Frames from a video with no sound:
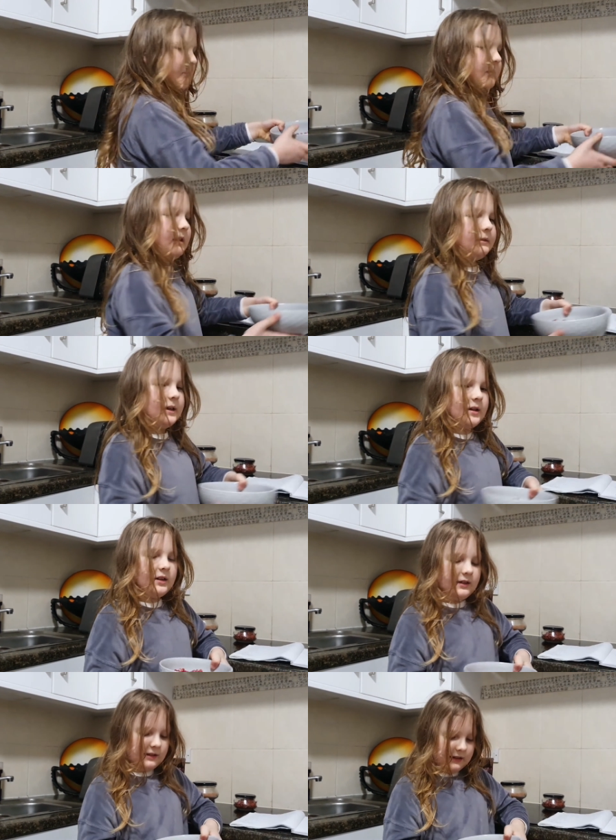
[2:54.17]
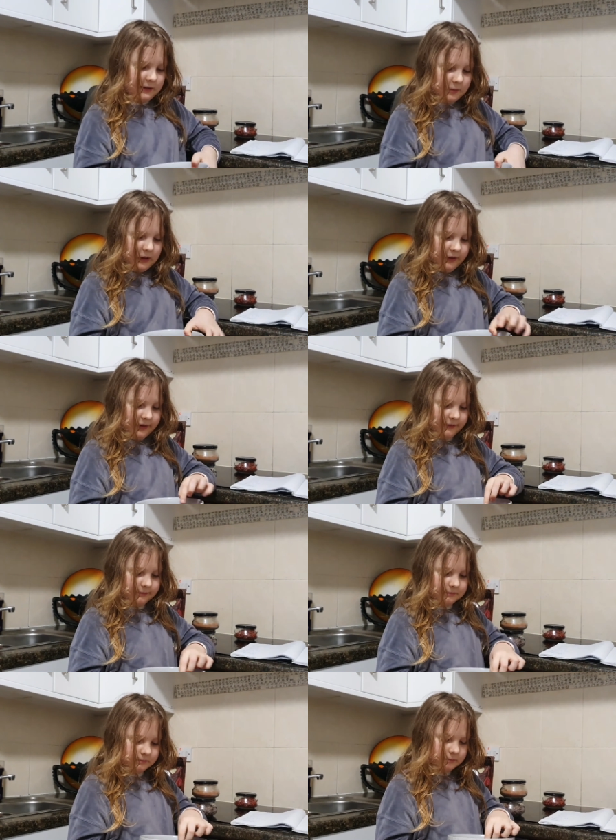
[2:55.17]
Mm-hmm. I'm going to tell you why.
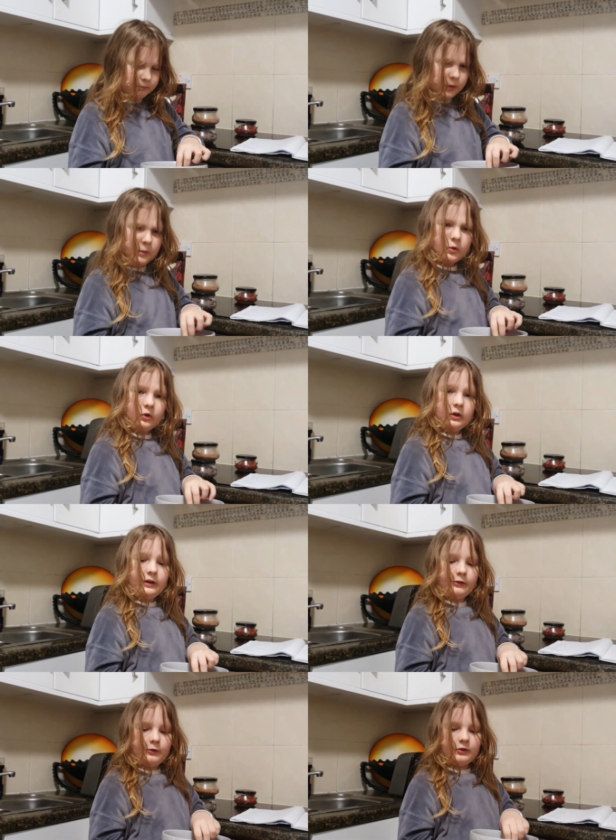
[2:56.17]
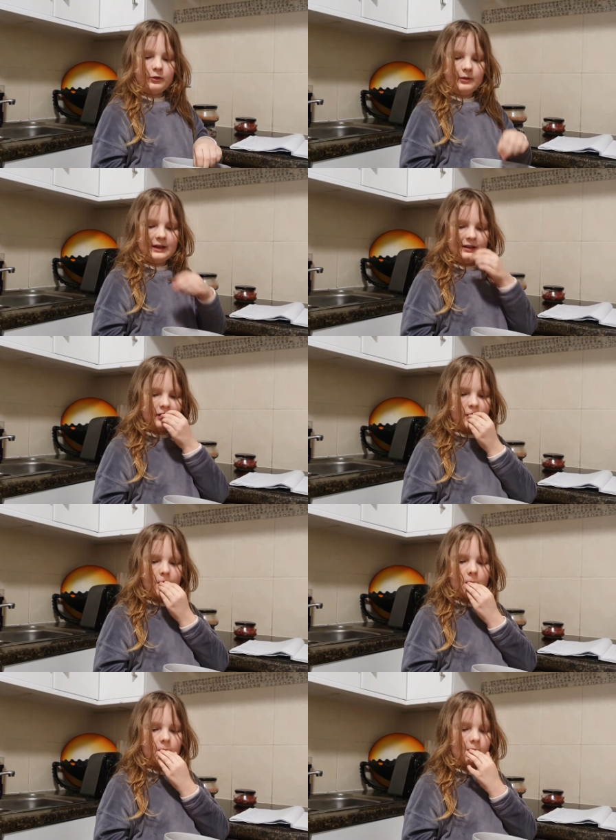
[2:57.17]
Pomegranate is also an
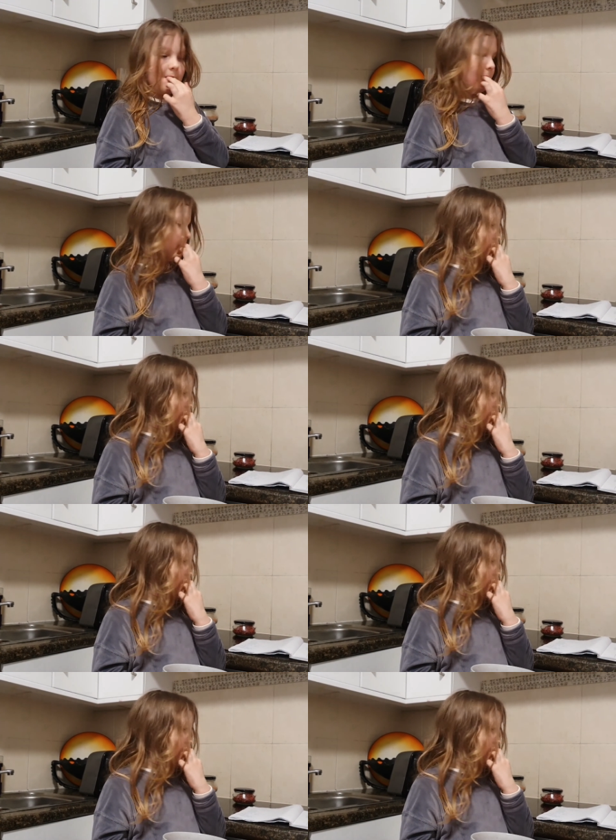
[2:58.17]
antioxidant.